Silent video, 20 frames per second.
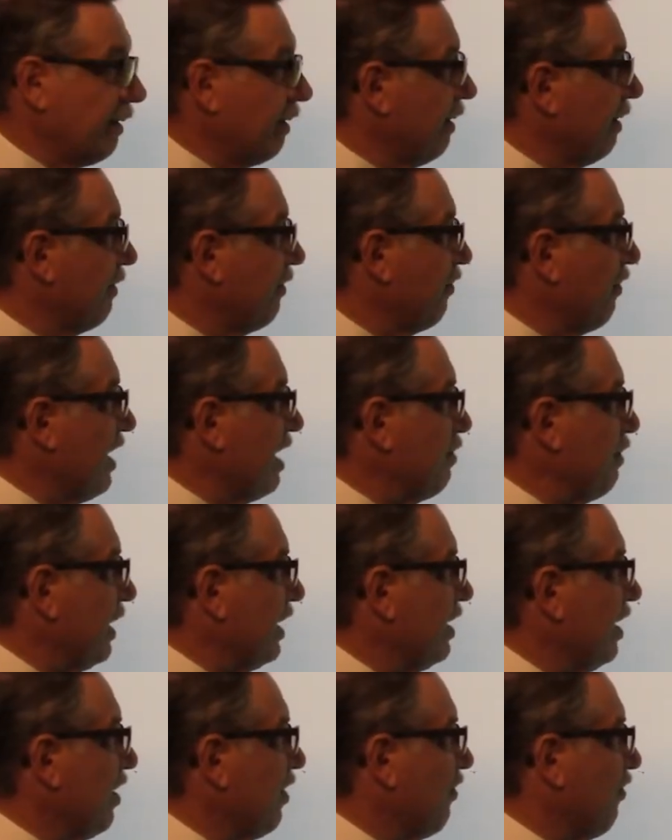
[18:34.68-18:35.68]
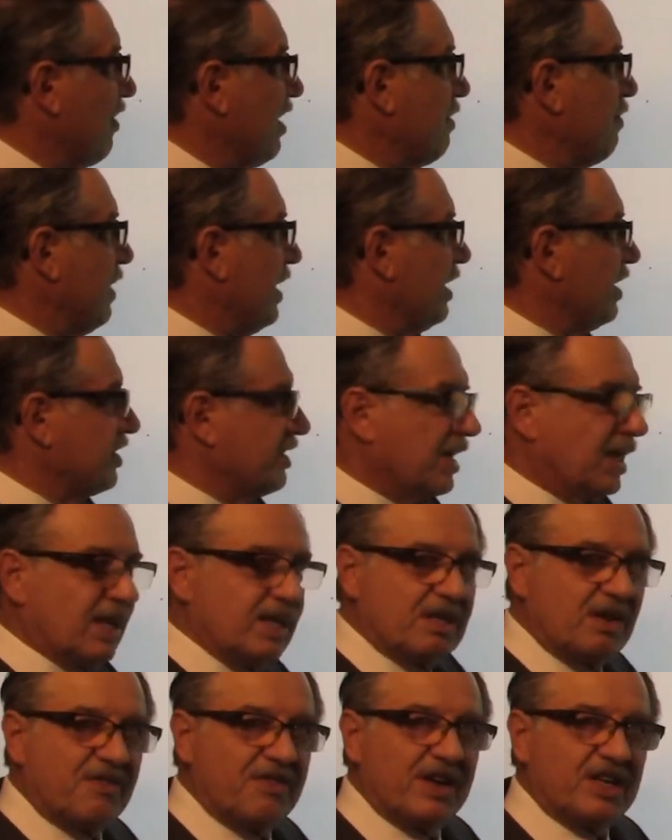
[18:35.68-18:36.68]
Friedman's
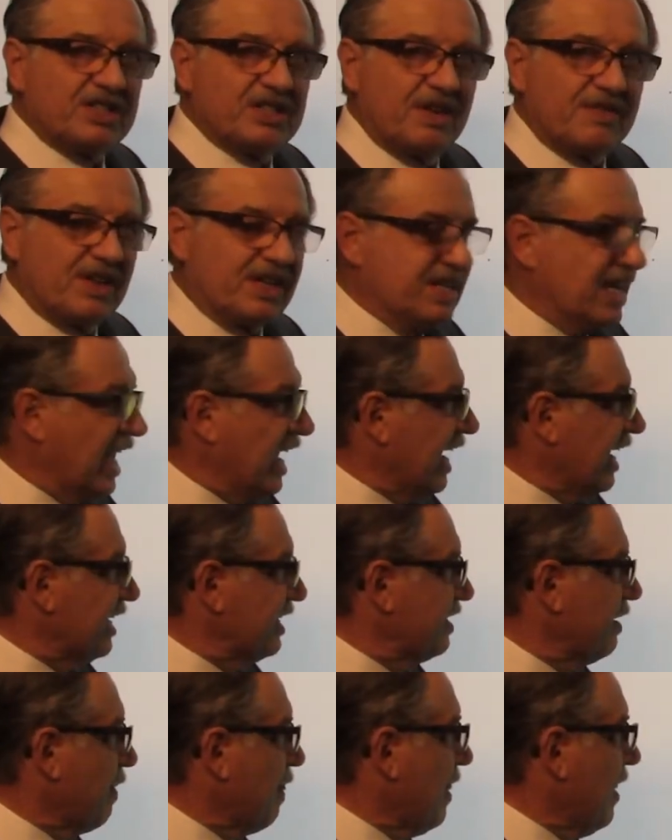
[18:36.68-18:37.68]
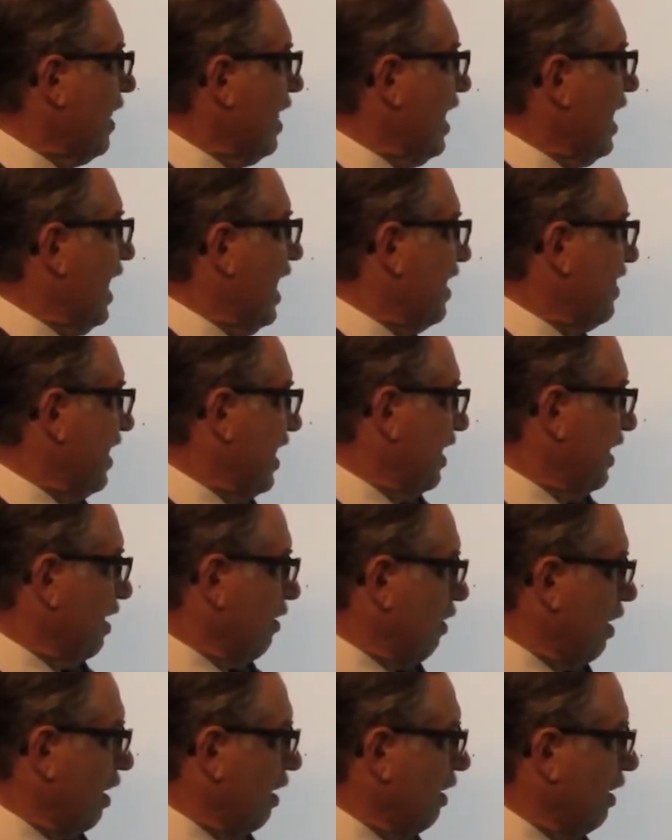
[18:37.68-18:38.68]
division of the text. And then
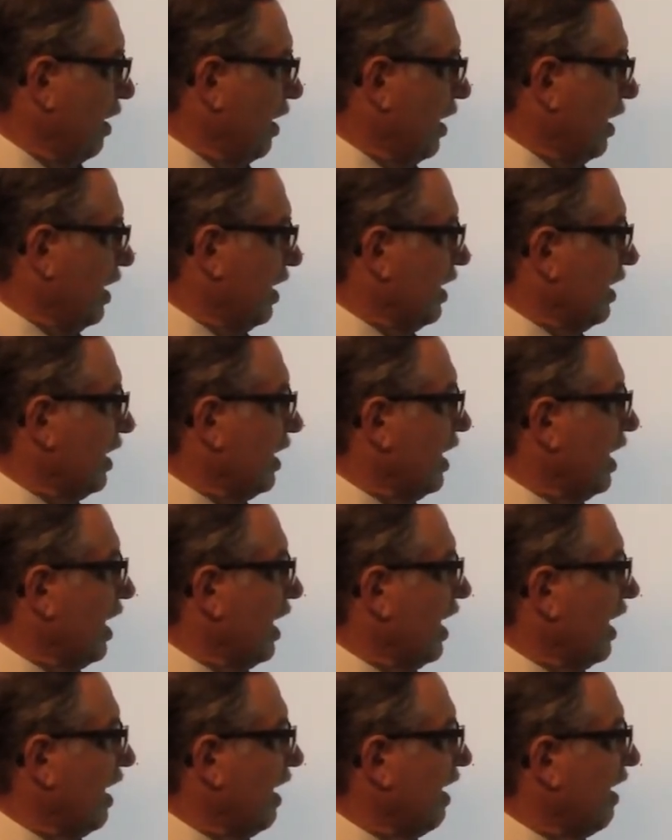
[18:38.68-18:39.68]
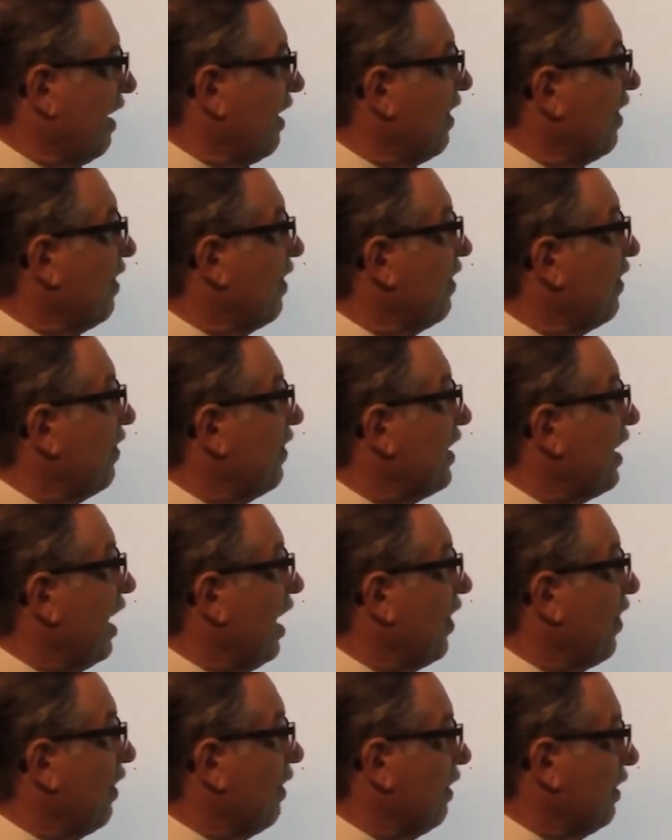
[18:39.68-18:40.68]
there are
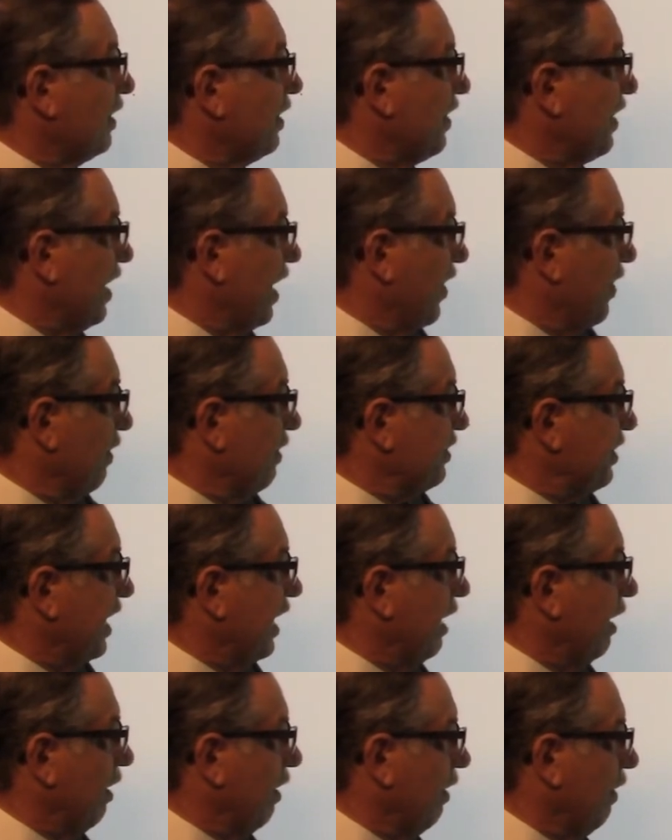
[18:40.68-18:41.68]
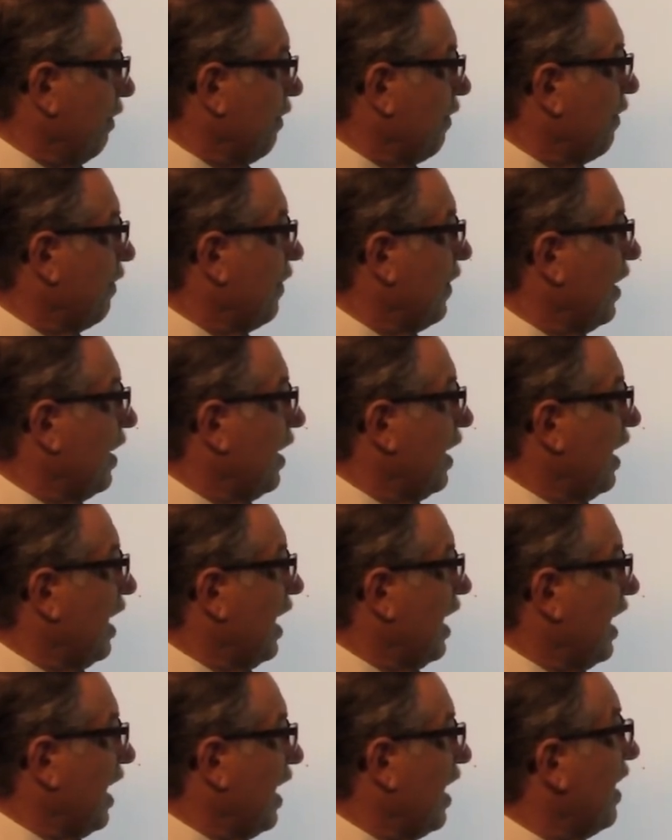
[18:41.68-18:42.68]
the others here
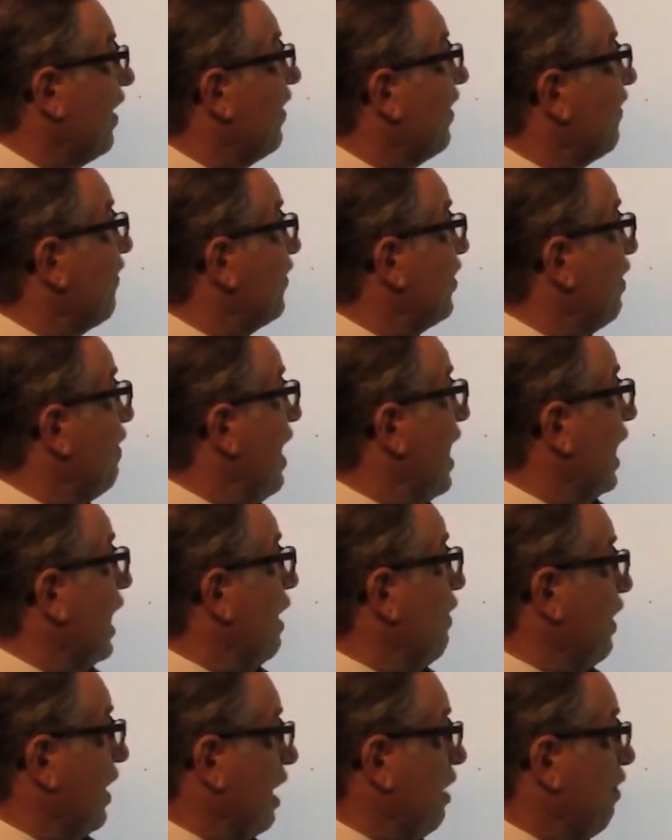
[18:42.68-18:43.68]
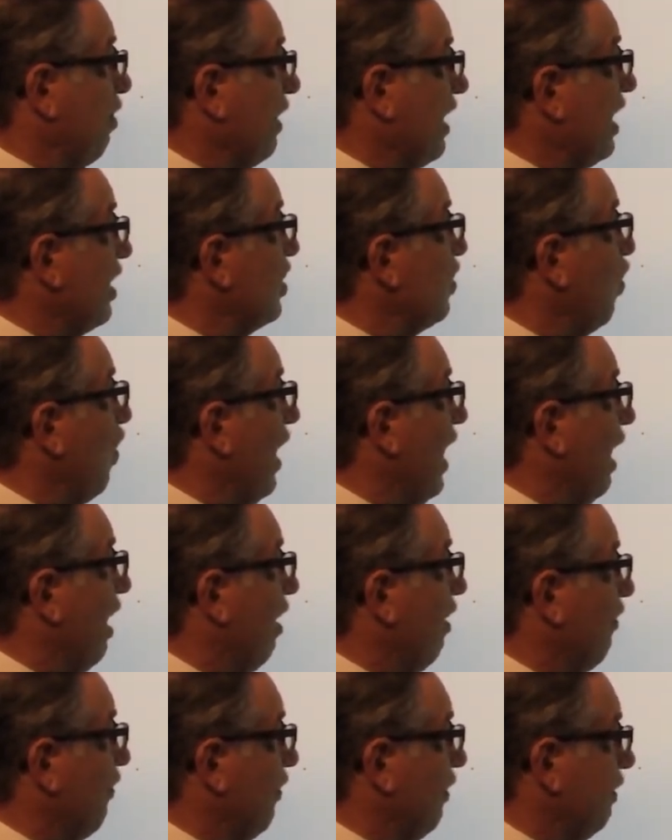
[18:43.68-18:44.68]
to make up a complete
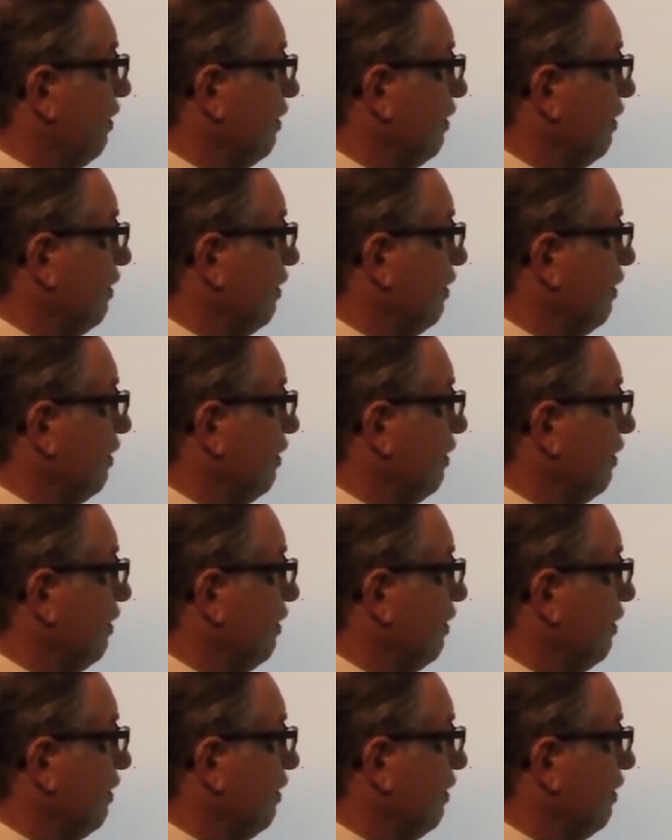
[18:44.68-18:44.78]
12.